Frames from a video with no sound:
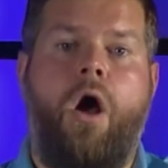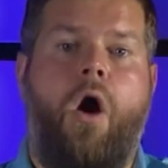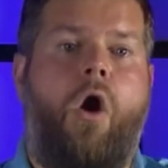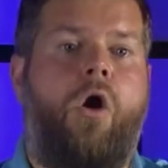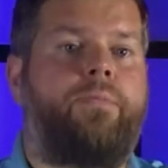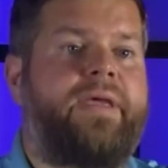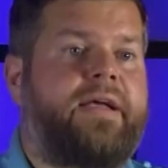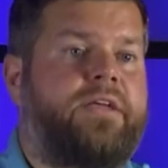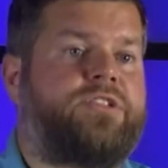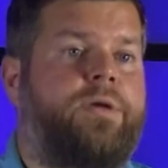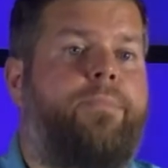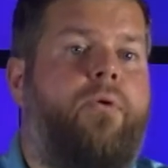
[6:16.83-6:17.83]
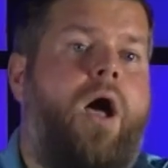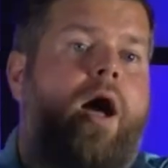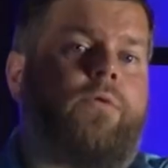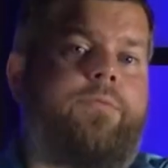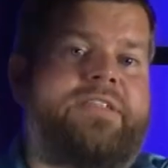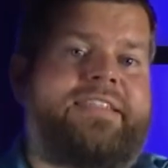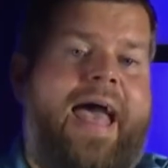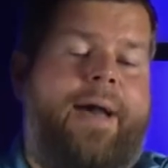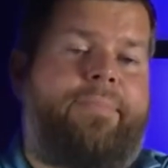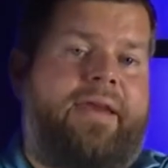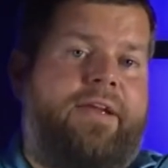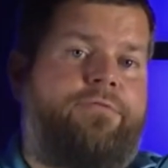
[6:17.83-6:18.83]
all because the problem is
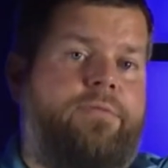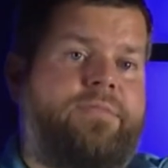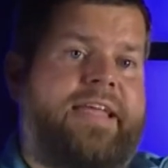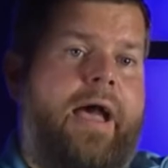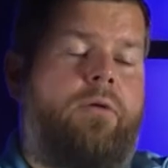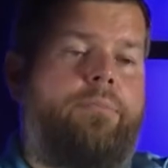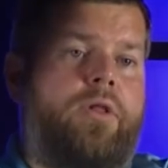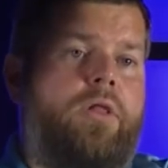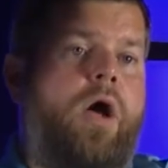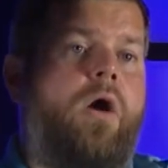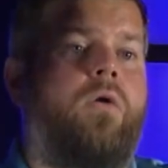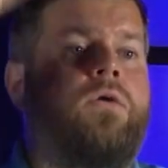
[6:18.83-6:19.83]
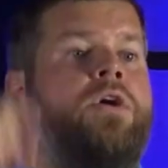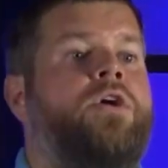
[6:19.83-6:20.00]
happening from down below.